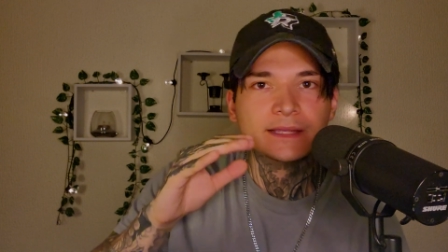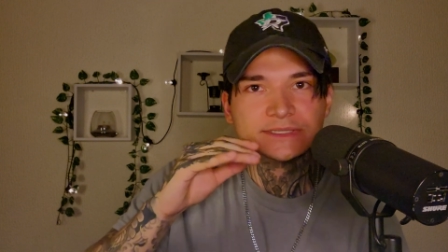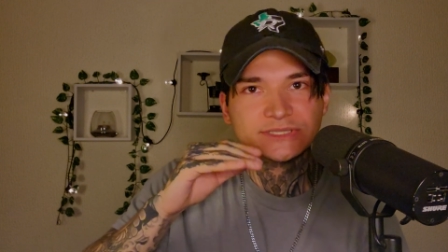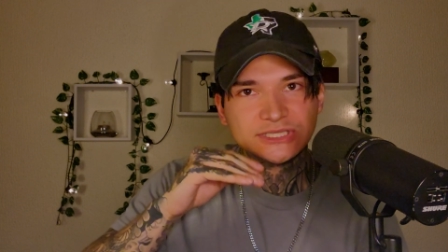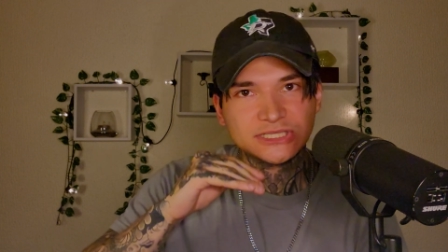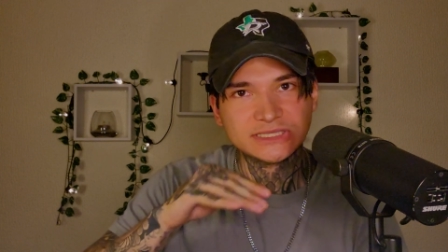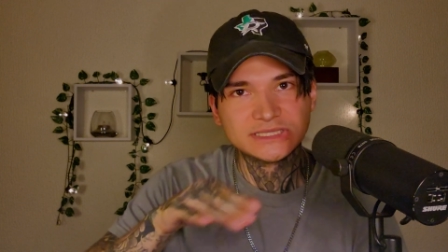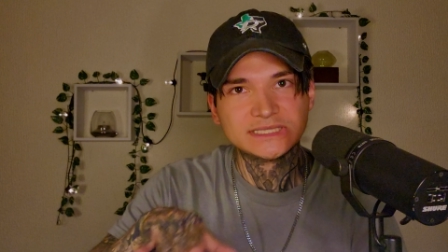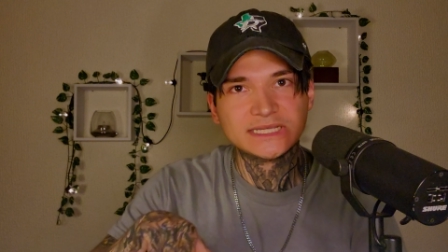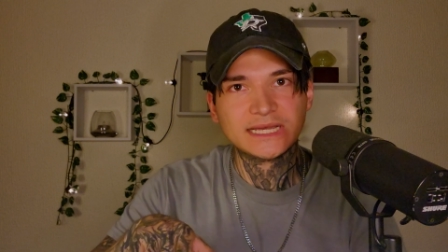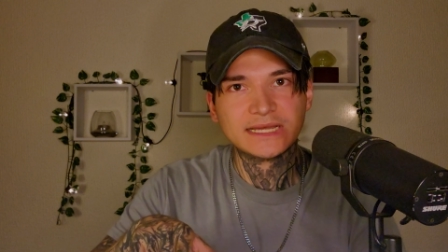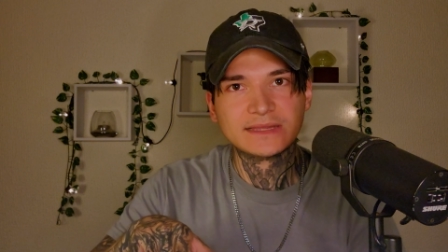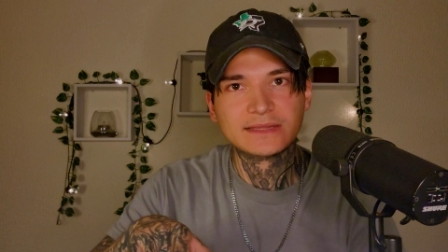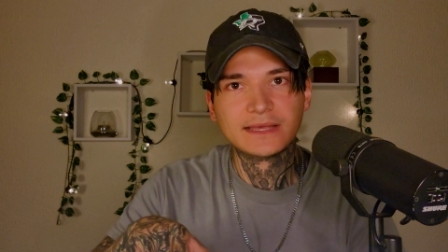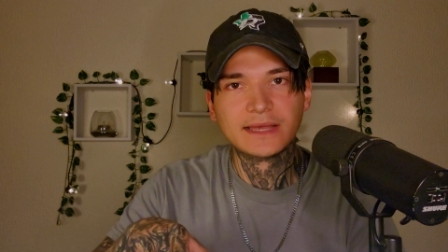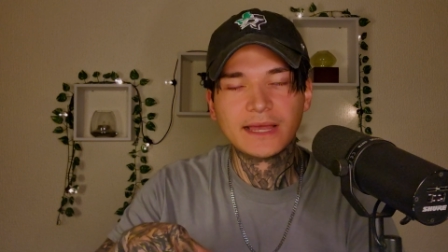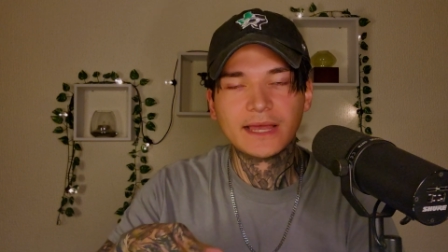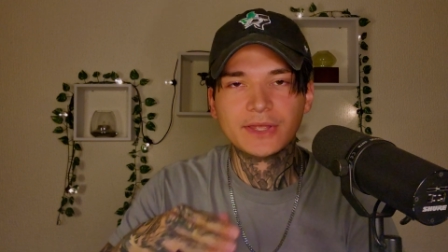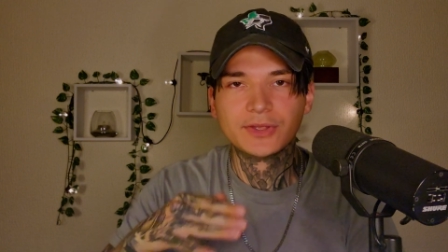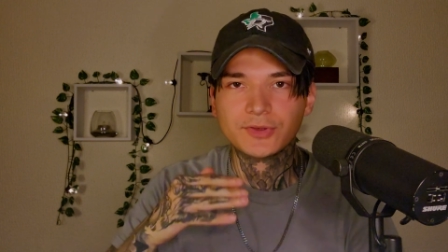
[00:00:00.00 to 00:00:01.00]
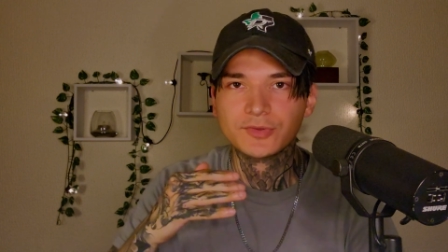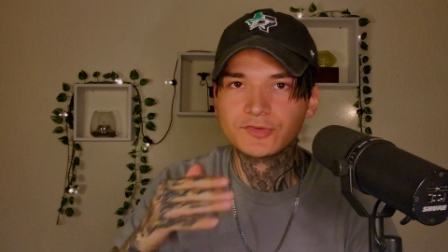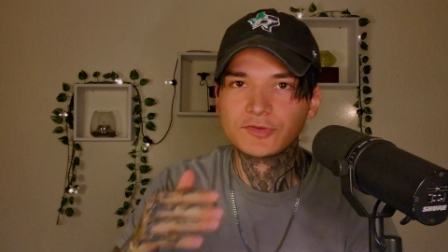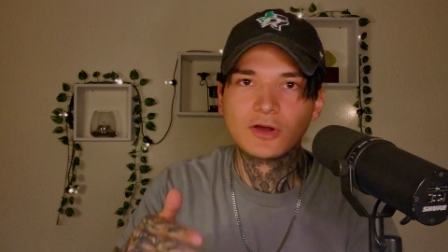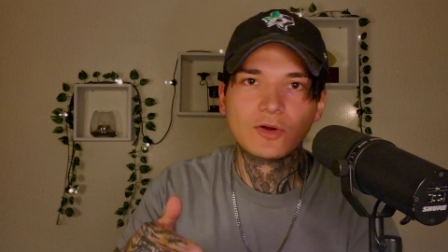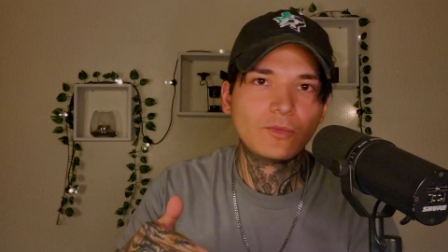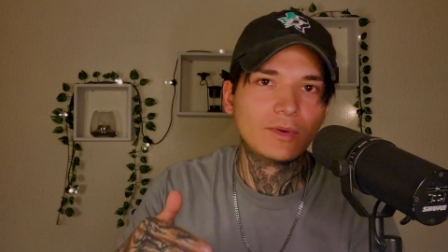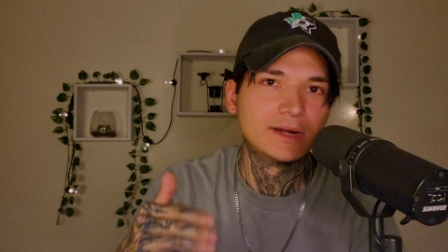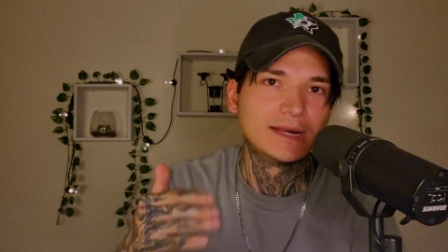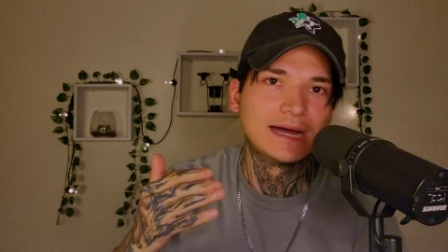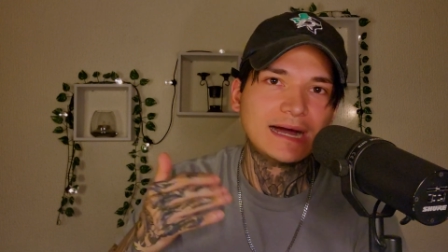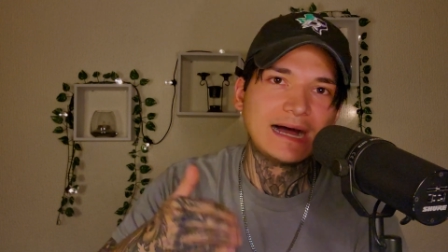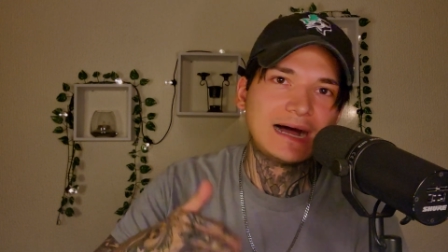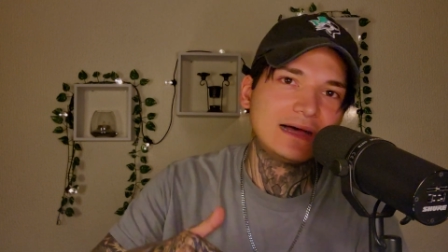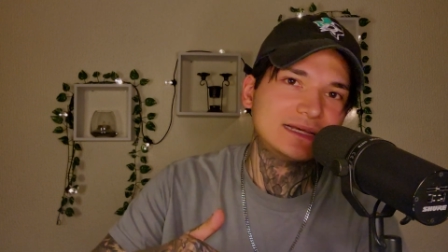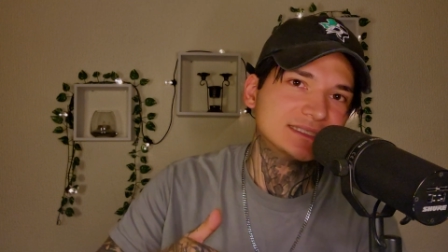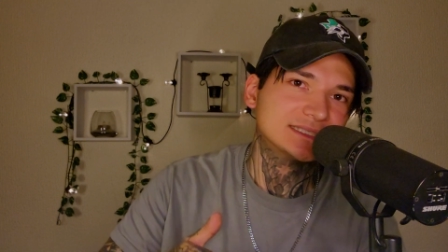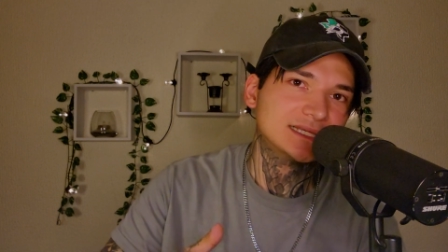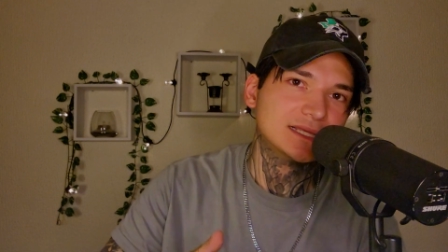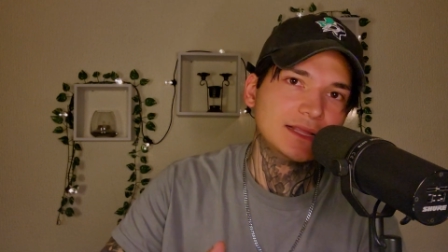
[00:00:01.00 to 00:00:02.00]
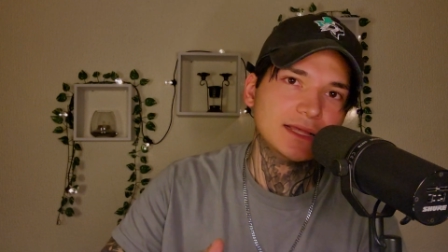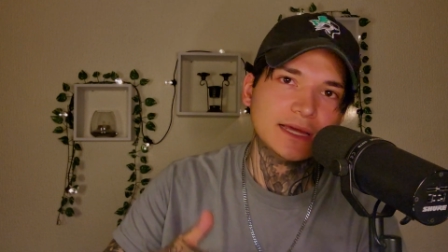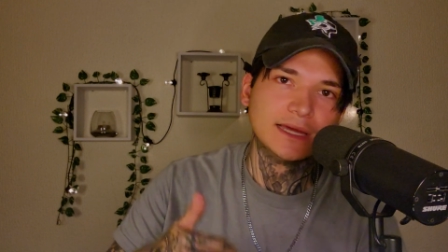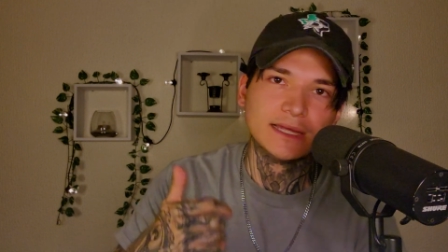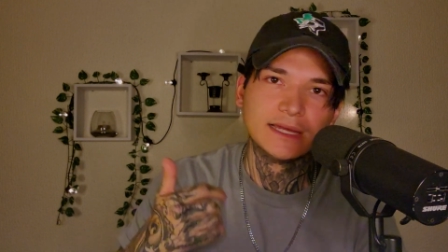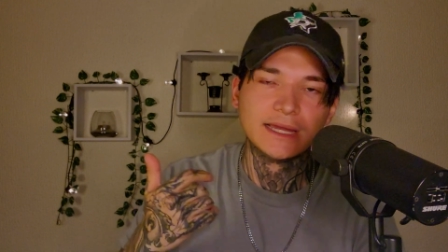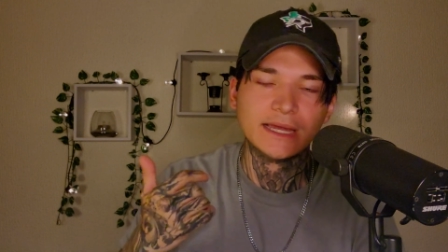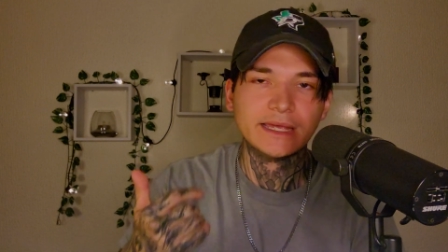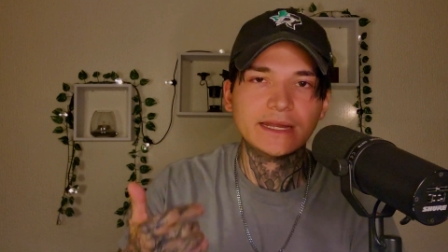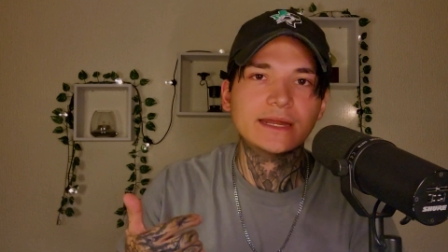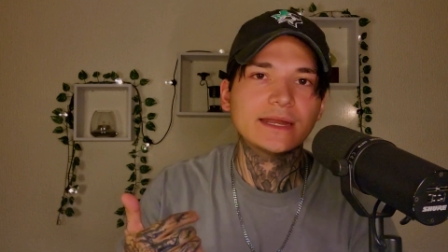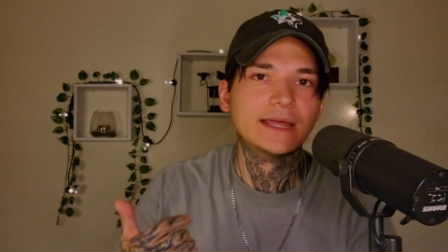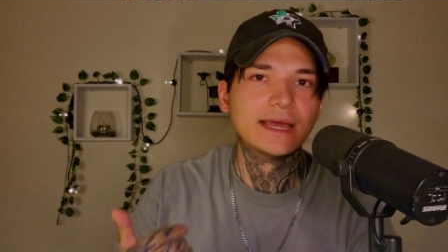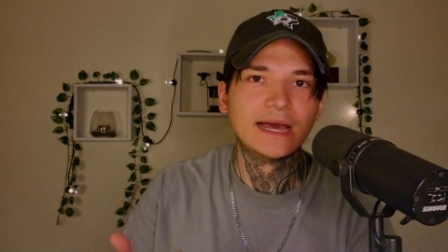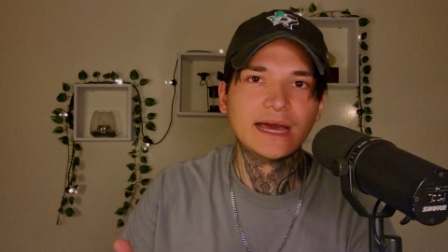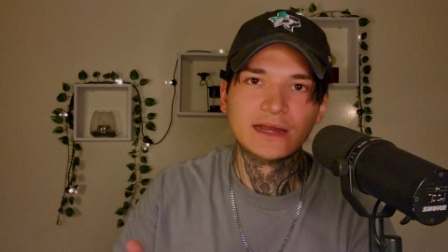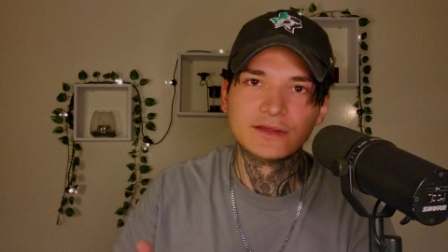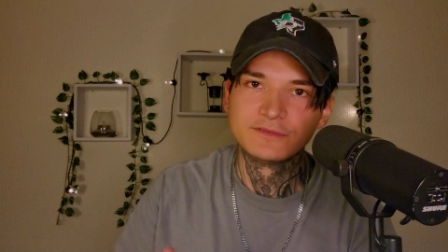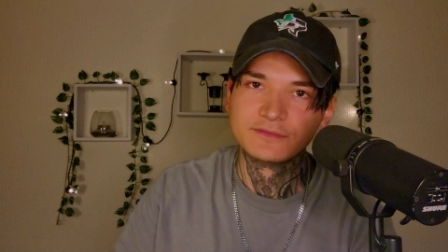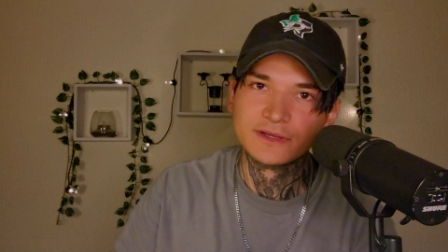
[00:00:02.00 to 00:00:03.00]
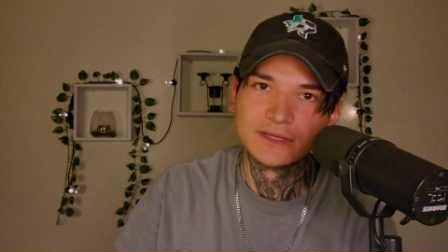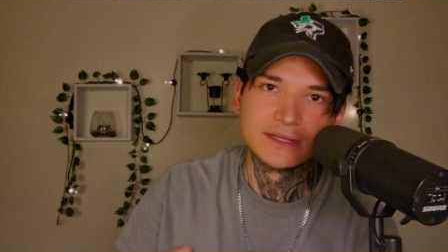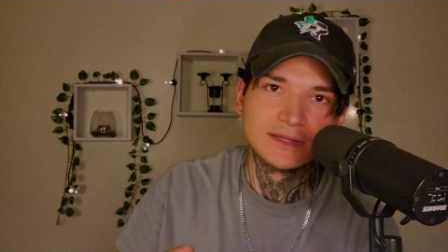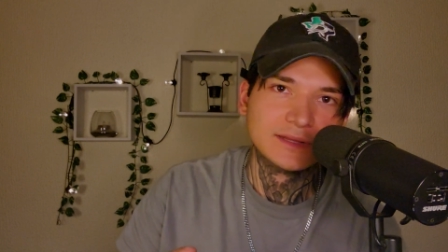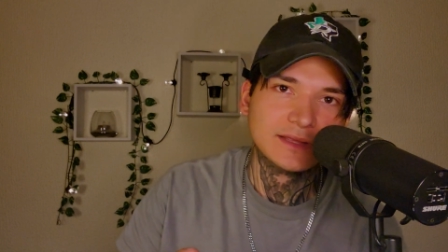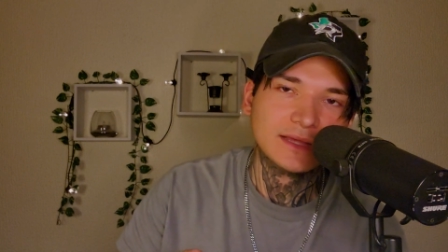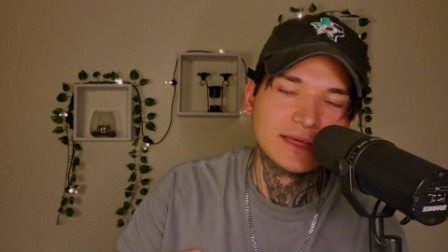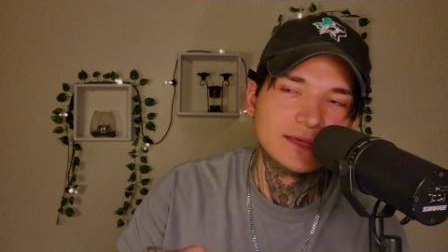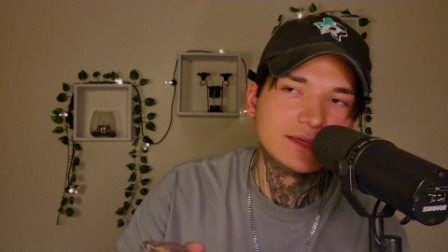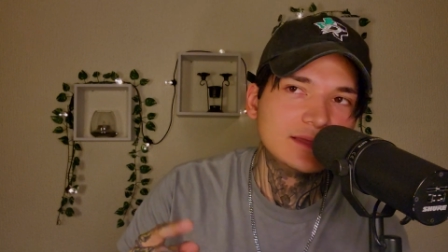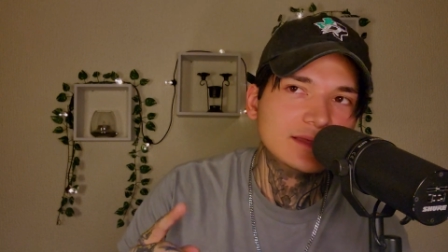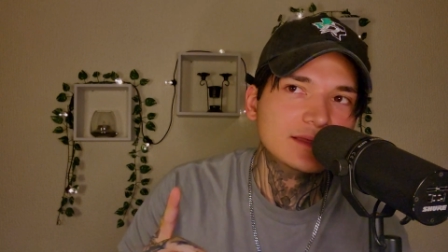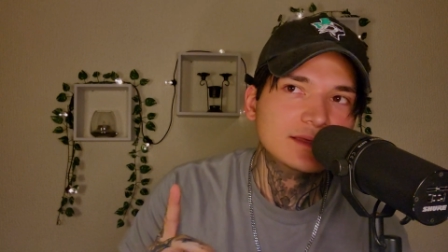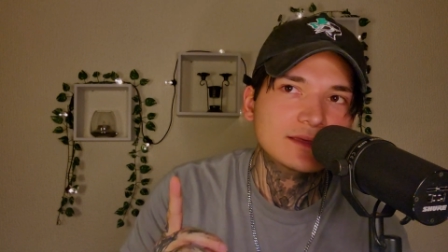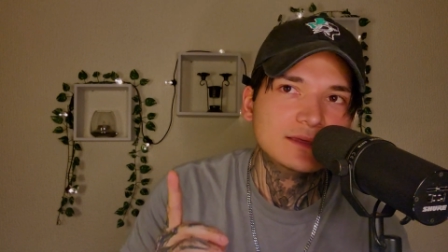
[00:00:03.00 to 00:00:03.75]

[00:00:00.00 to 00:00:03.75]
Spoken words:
Just like that. You don't want to oscillate in and out of it, like